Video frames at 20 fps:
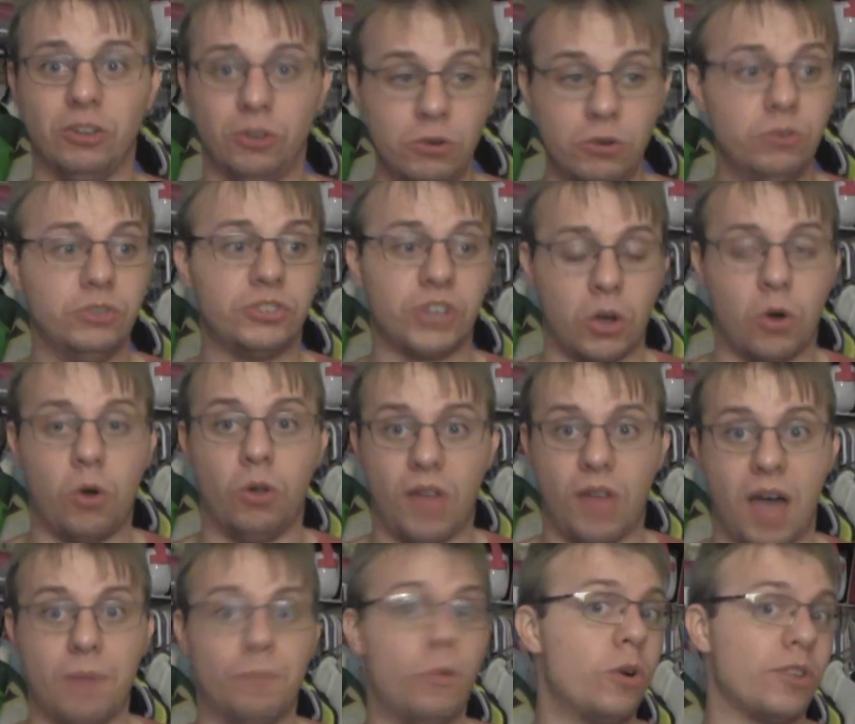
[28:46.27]
lose a whole
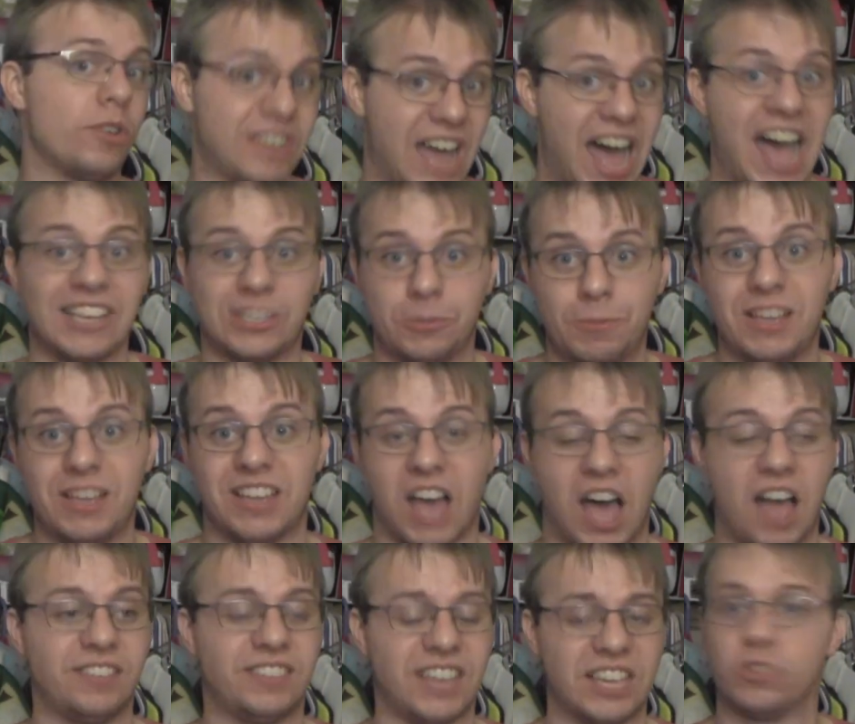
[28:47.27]
lot more cosplay
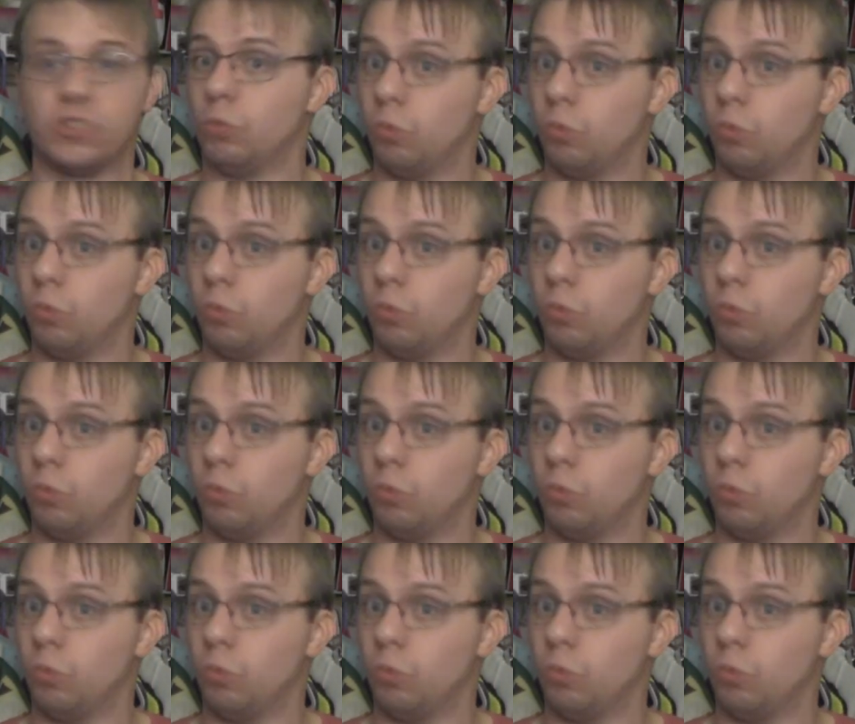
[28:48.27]
contests,